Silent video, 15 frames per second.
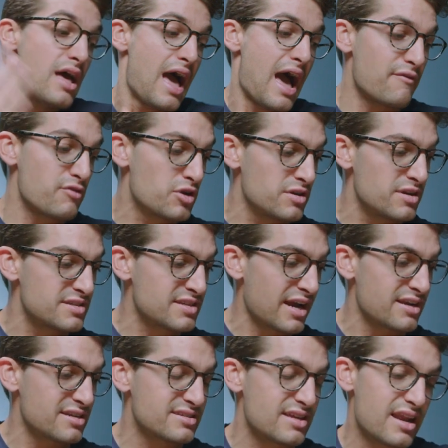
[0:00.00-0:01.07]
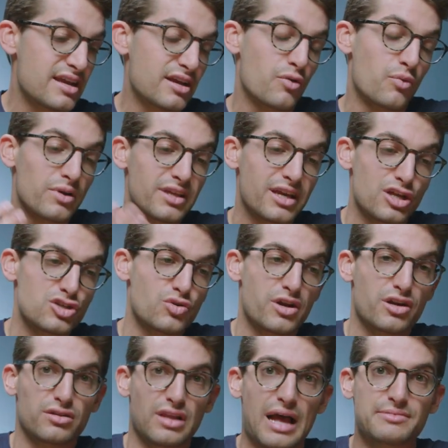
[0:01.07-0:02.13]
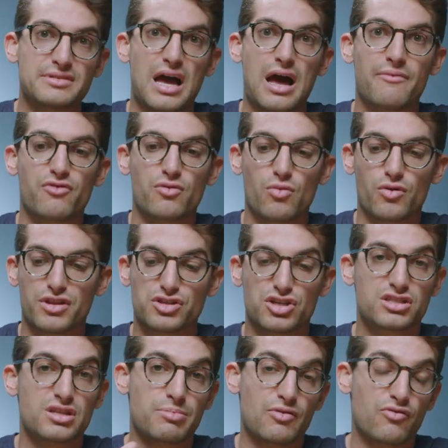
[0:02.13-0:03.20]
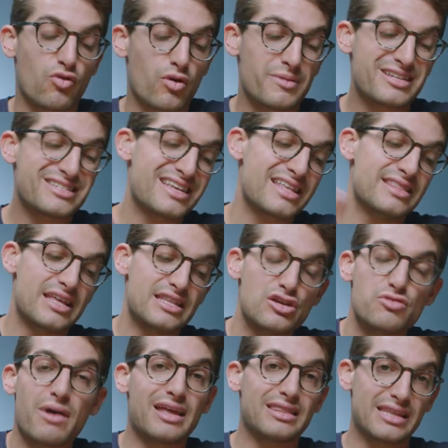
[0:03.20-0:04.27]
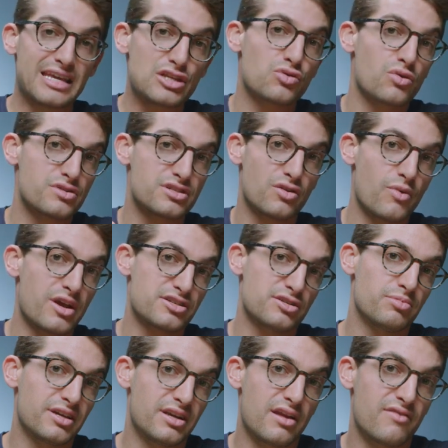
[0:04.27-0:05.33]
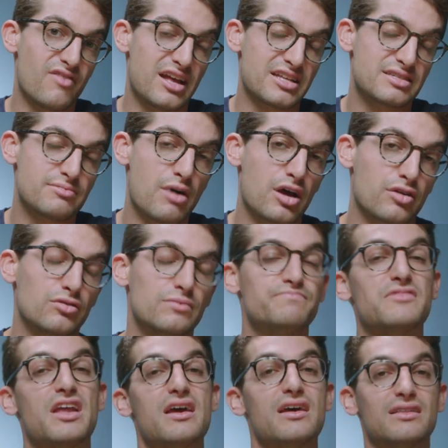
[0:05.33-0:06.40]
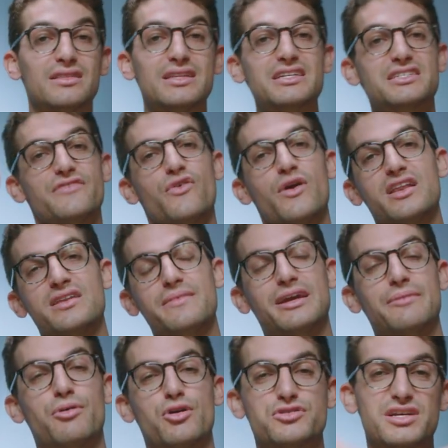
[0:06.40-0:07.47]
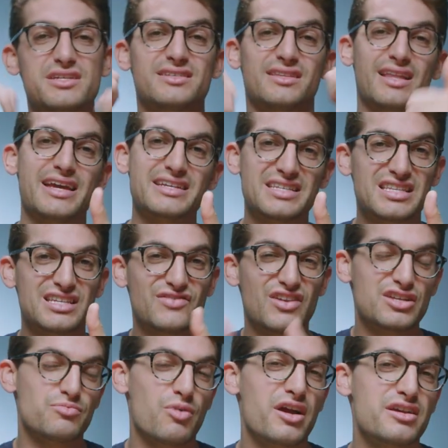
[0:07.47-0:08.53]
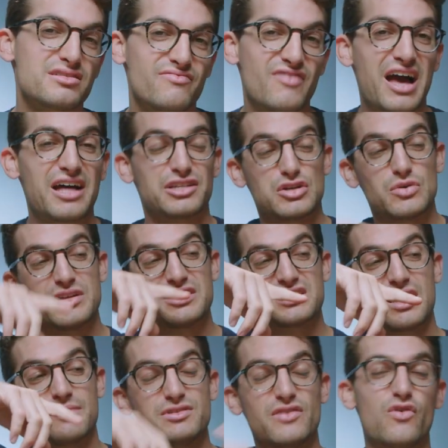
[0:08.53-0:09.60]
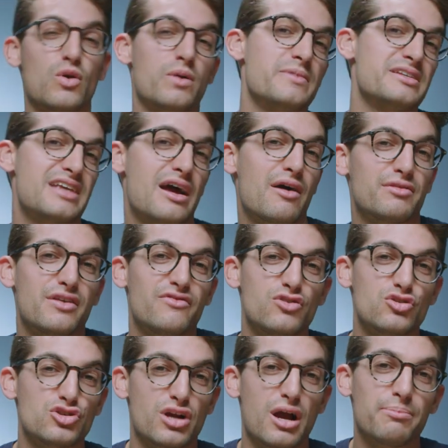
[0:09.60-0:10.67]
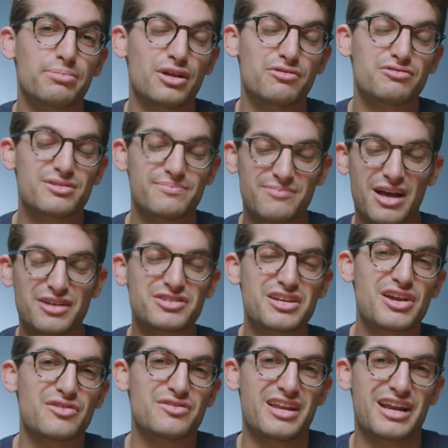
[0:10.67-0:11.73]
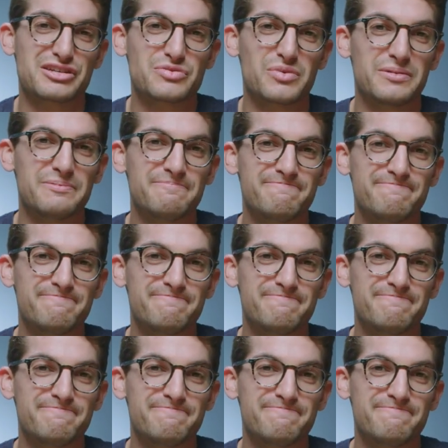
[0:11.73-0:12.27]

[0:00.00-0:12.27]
have a good design aesthetic, really enjoy your laptop for more than just the performance, then you might lean towards the Razer Blade Advanced model. Links if you're ready to make a purchase, likes if this video has brought you some value, and subs if you don't miss out on the future uploads. I'll see you here in the next one.